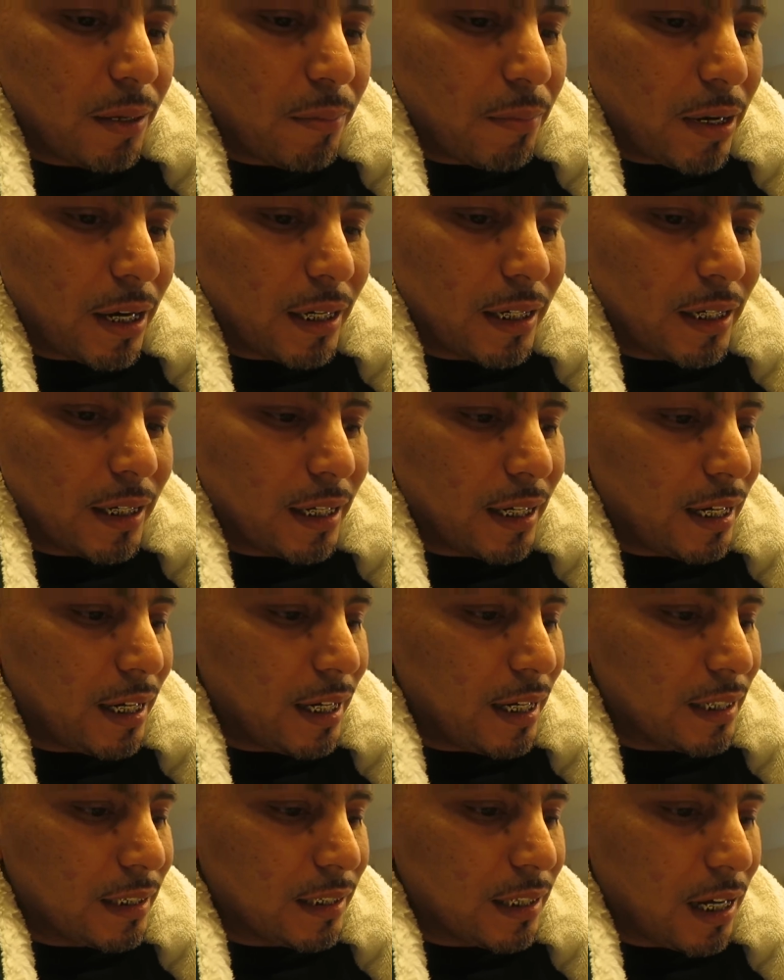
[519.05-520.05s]
My nigga,
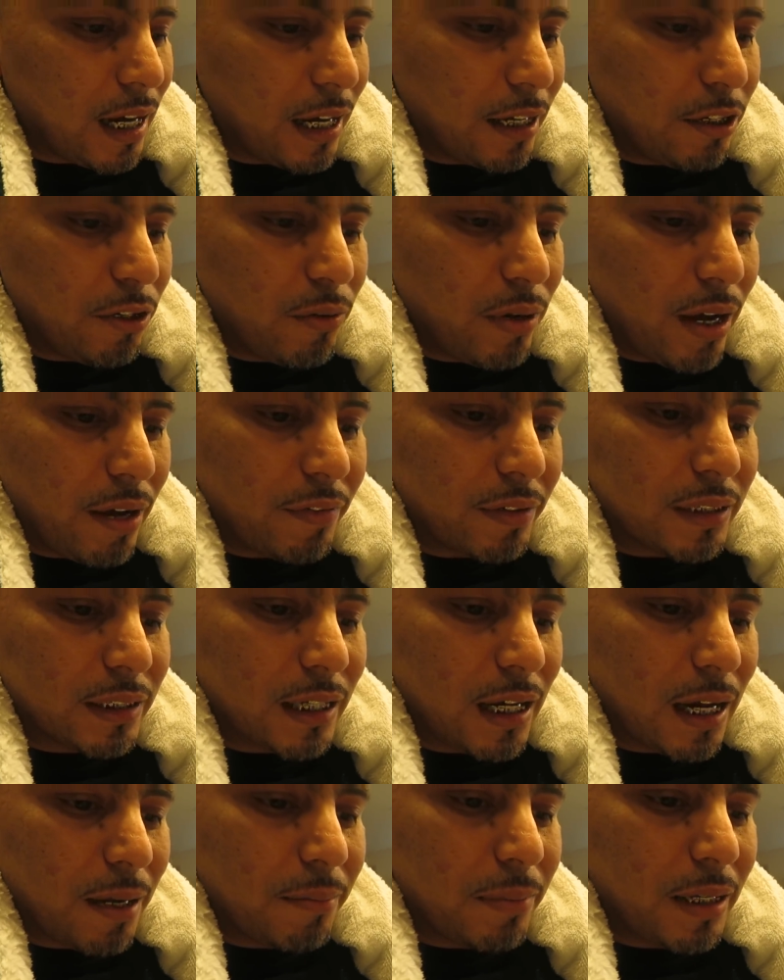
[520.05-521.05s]
it's like you have a
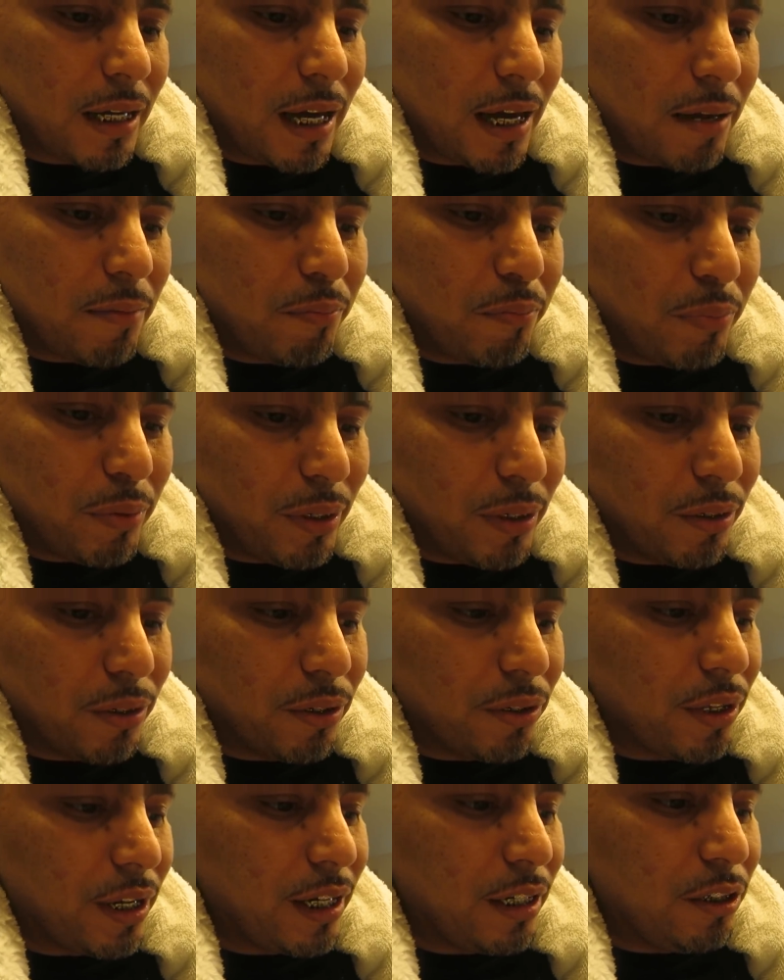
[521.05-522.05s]
Timecat
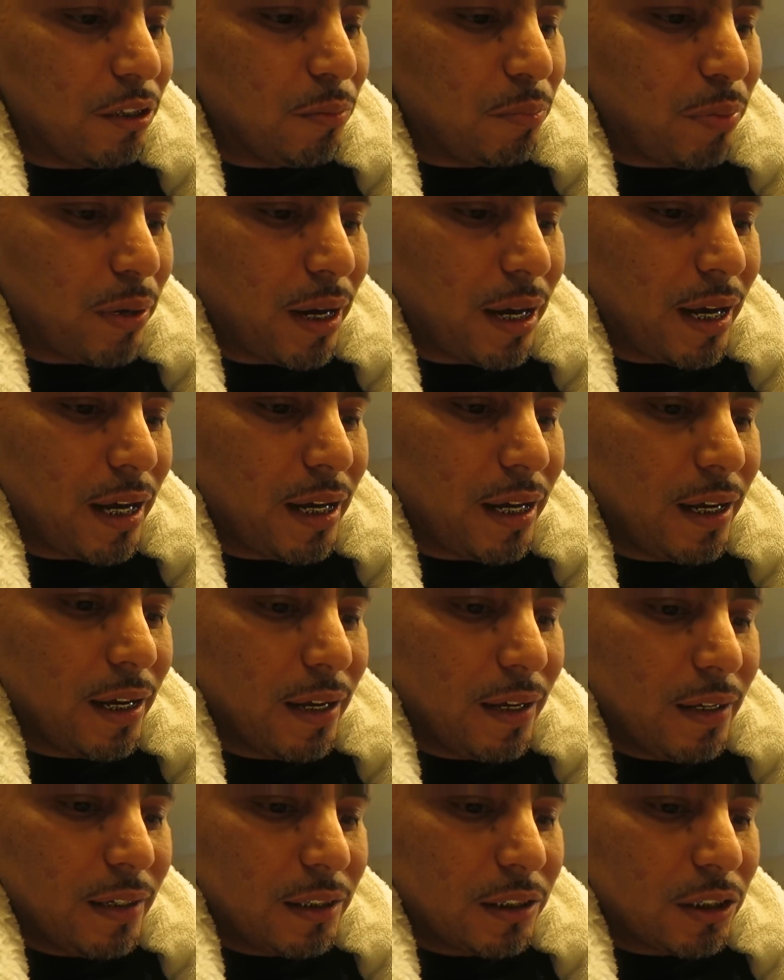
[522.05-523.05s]
bill that you pay,
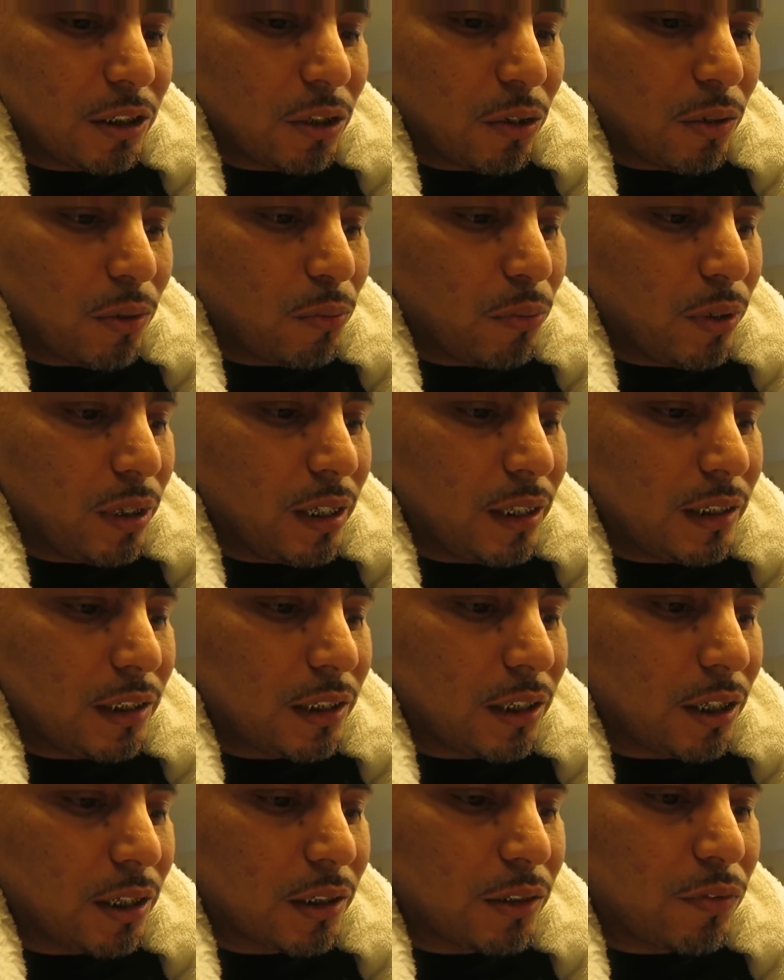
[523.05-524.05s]
so it really
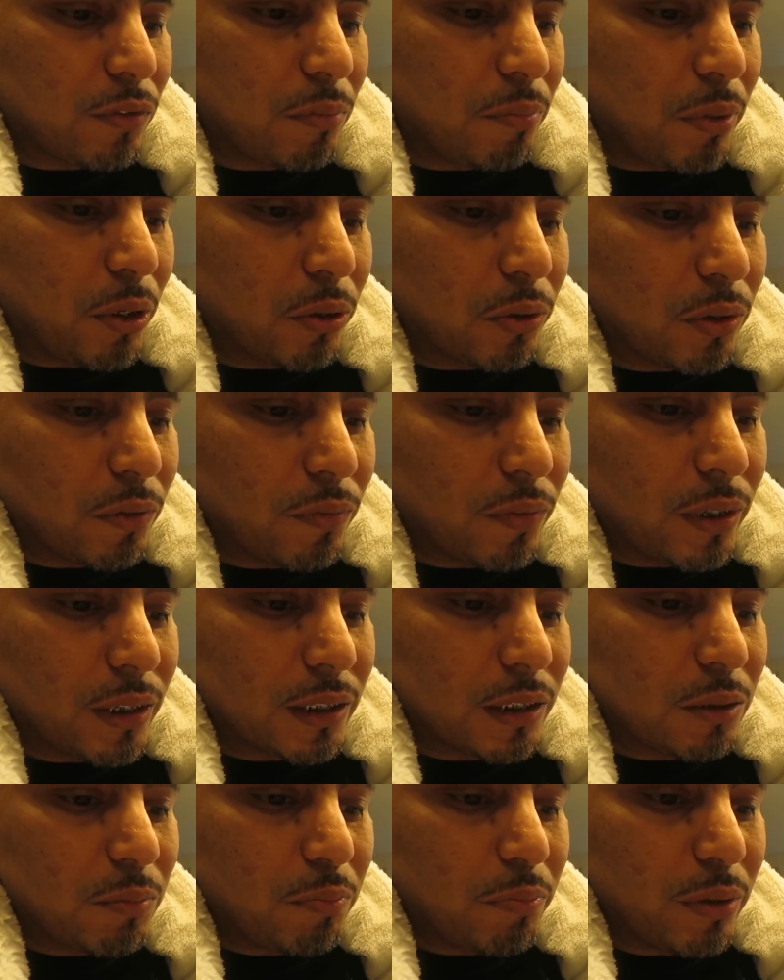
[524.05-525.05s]
sucks for both of
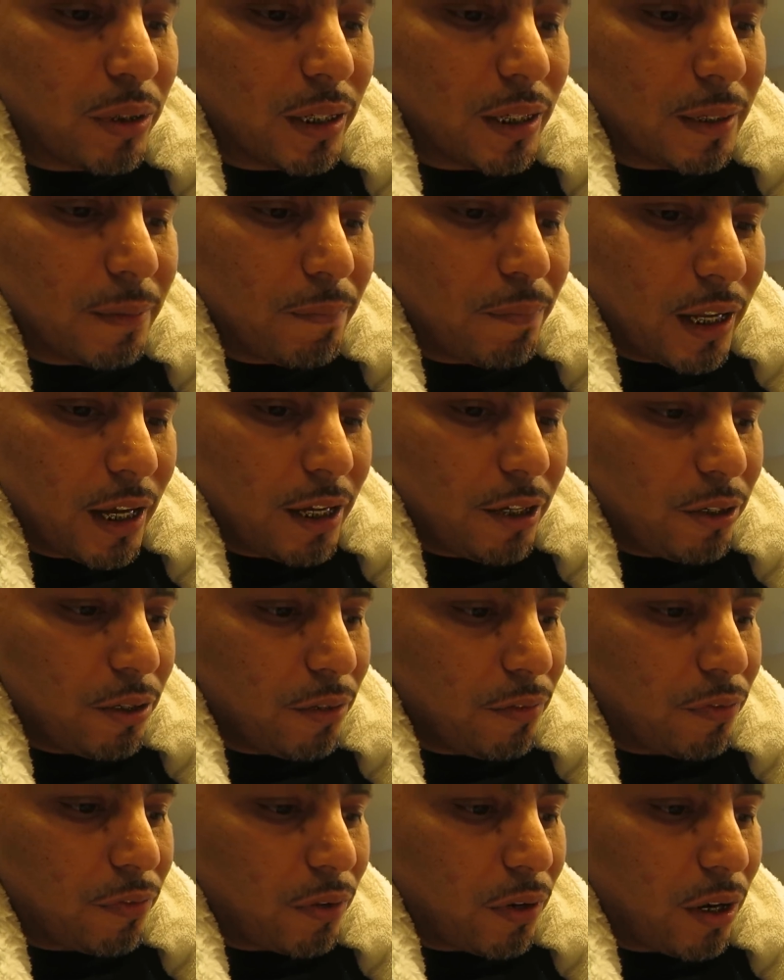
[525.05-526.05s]
us. But thank
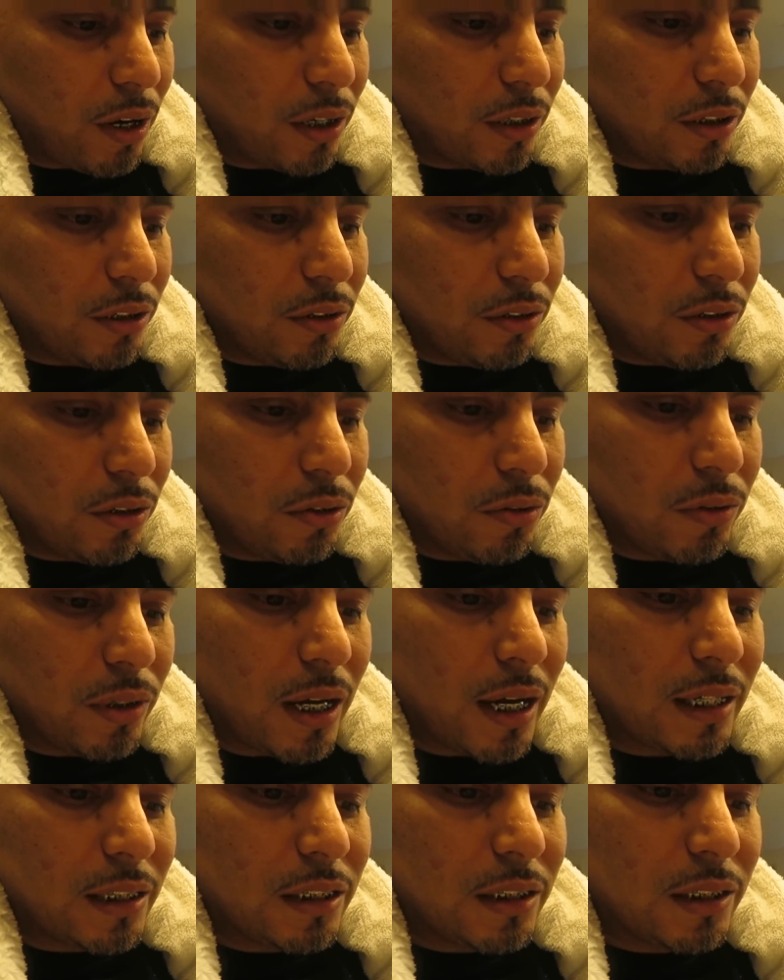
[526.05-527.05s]
you for all you do,
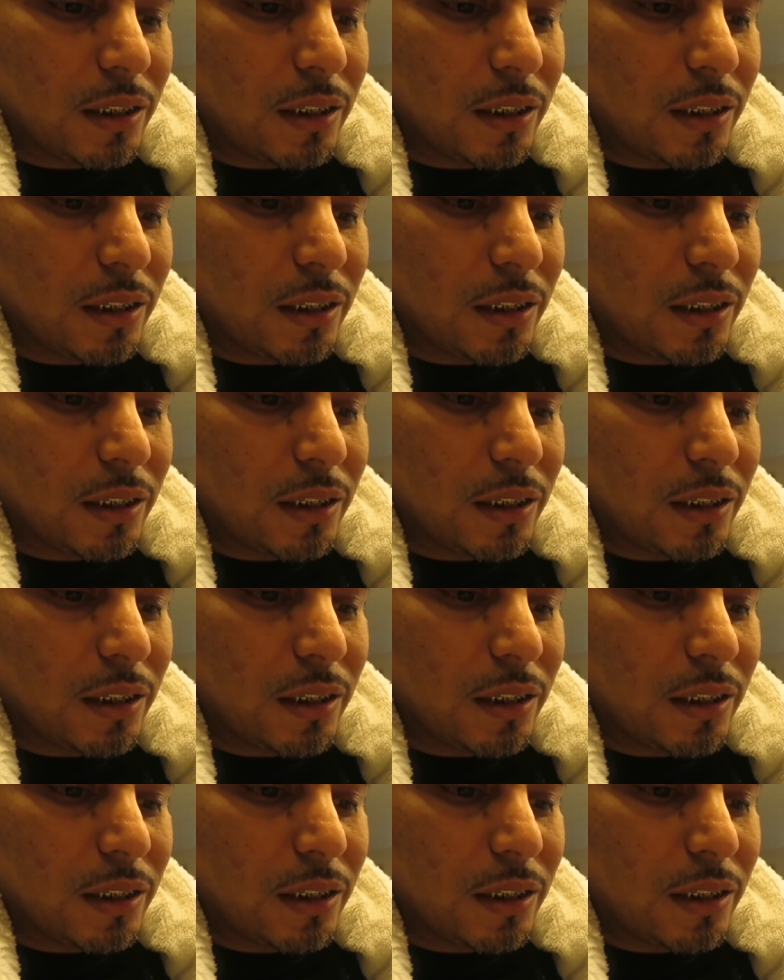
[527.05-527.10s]
not